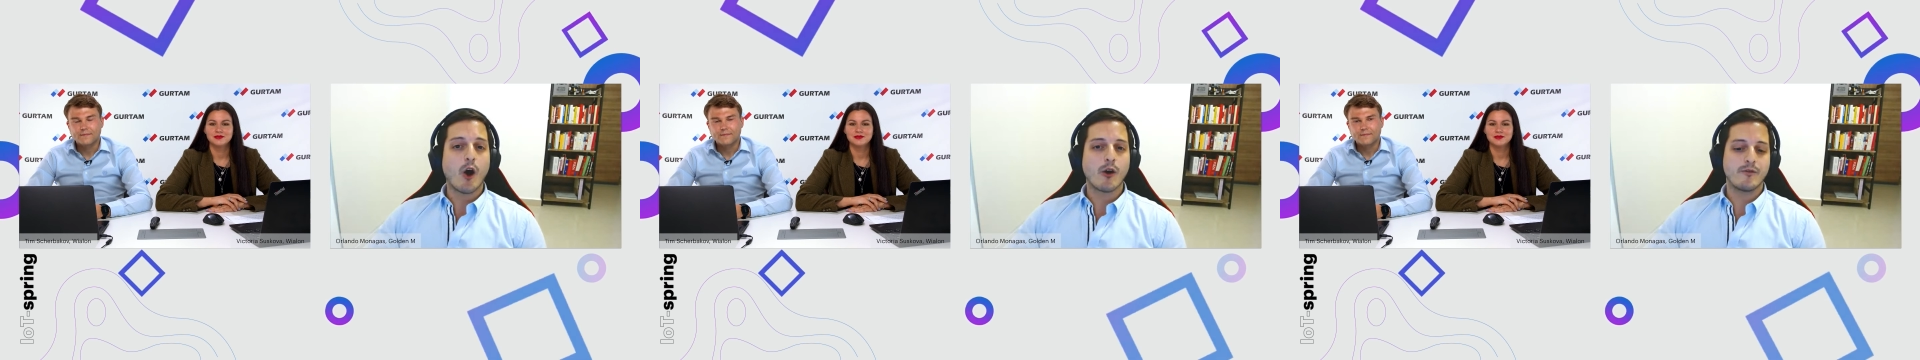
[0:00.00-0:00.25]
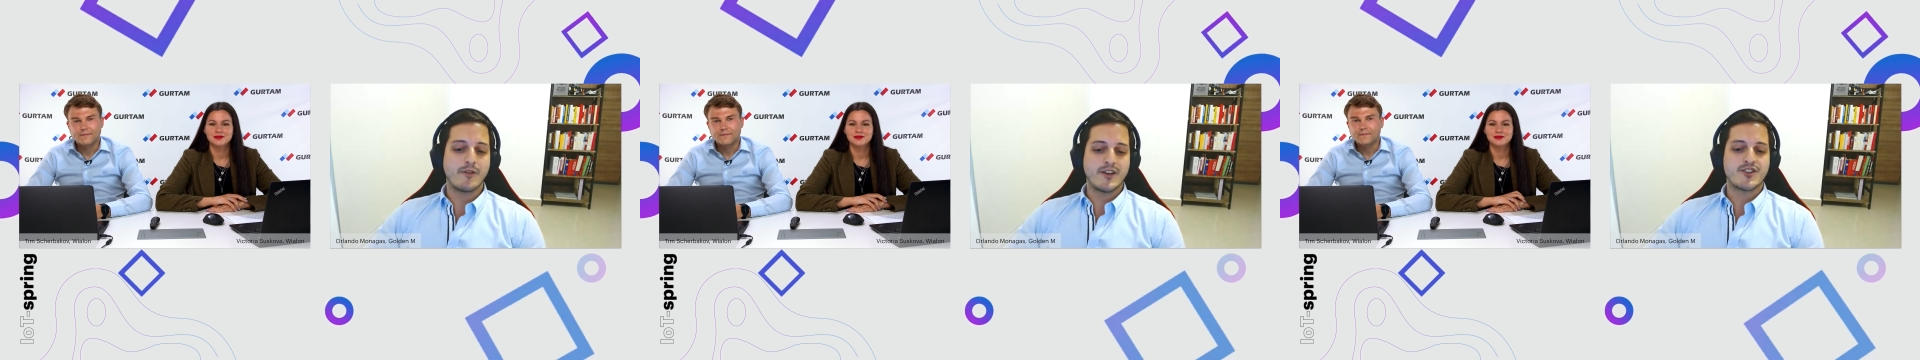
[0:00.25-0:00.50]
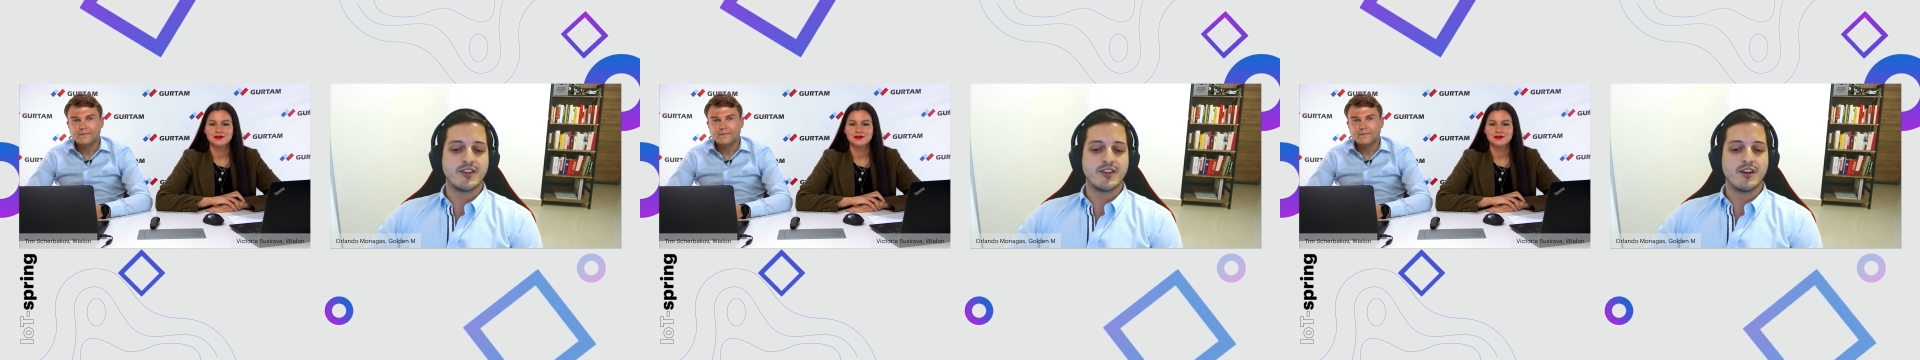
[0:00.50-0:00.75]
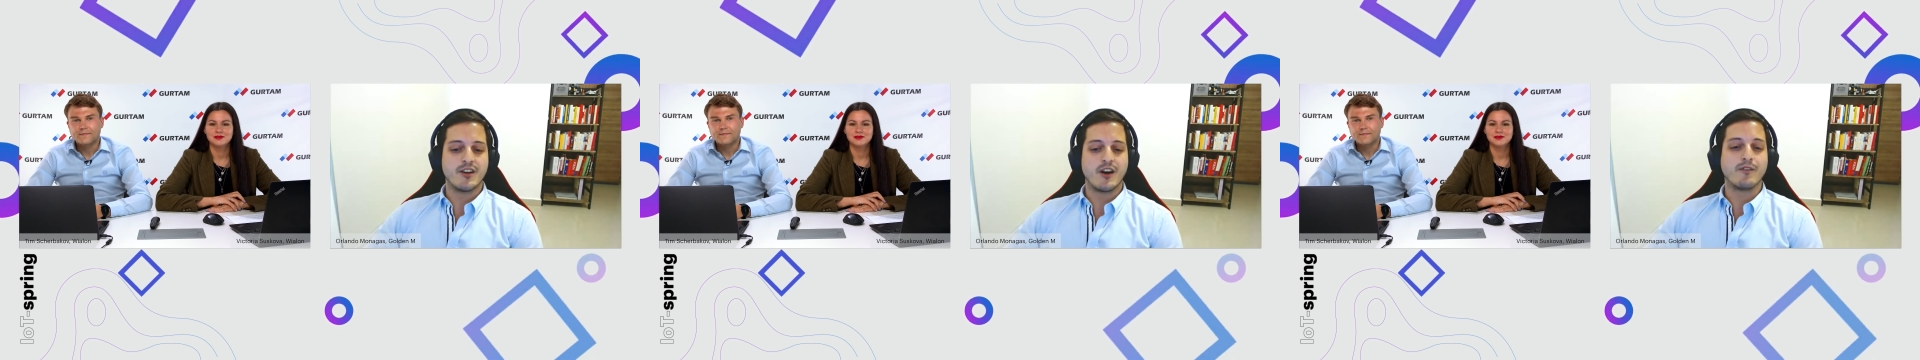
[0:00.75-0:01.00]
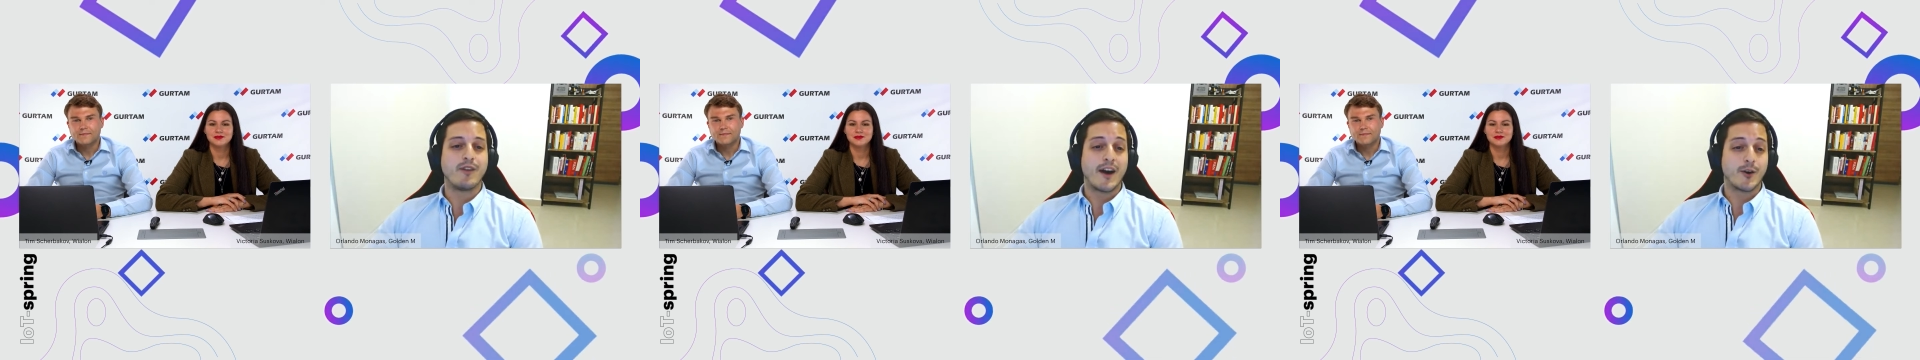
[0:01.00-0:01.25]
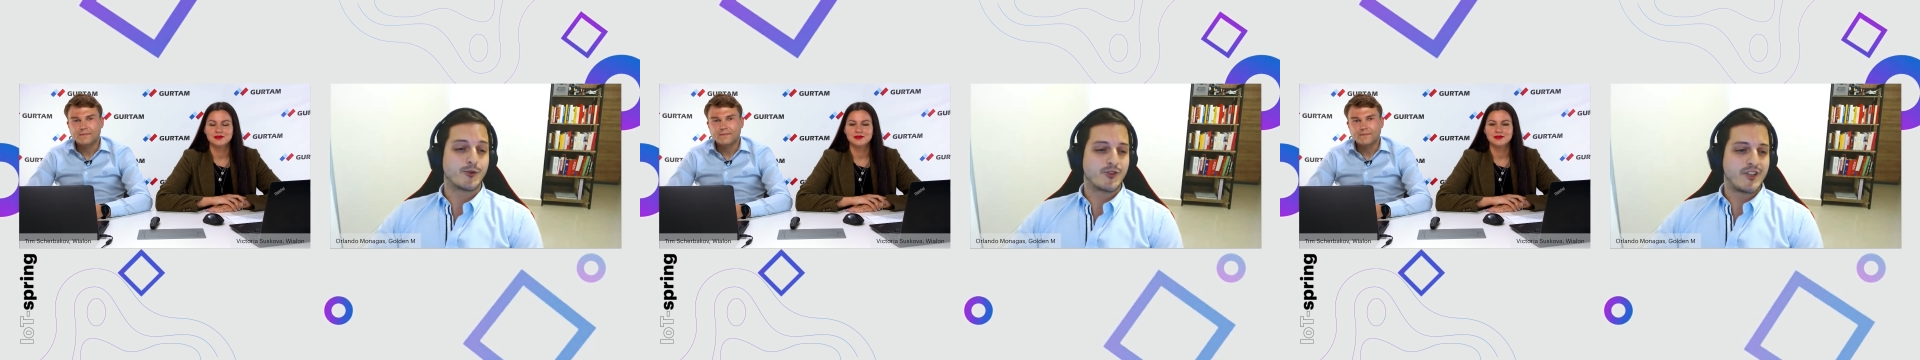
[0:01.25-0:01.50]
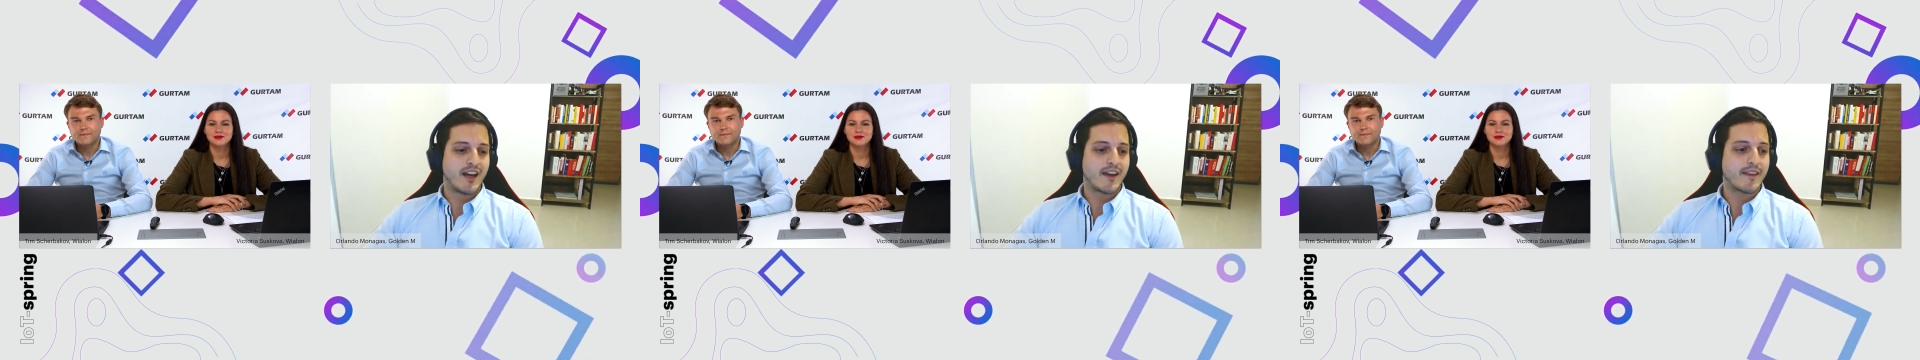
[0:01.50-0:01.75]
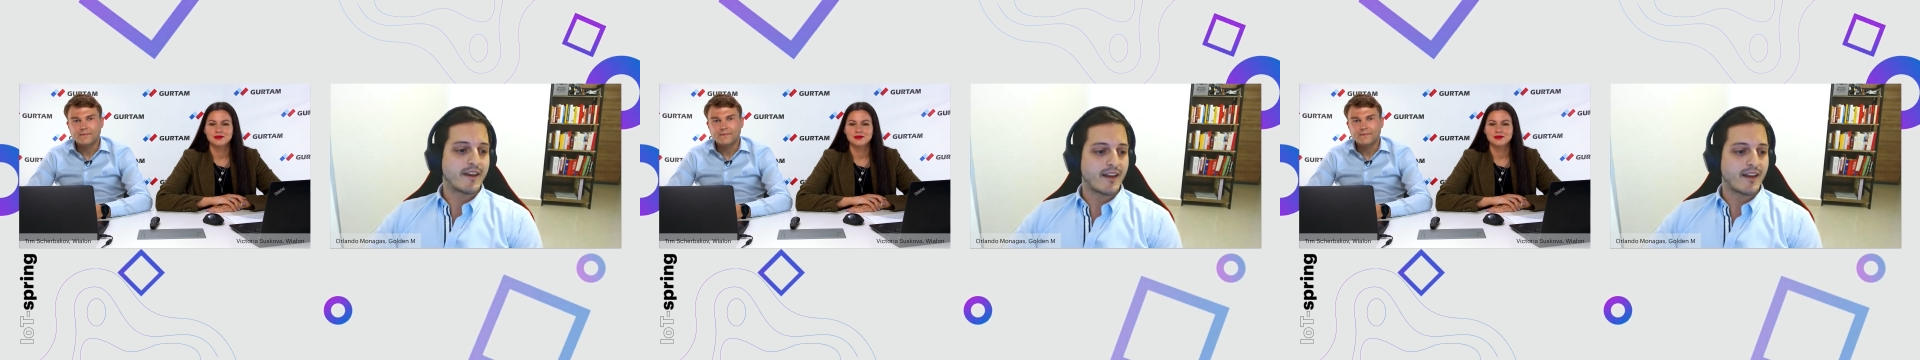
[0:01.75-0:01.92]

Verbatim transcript: our vision of IoT. I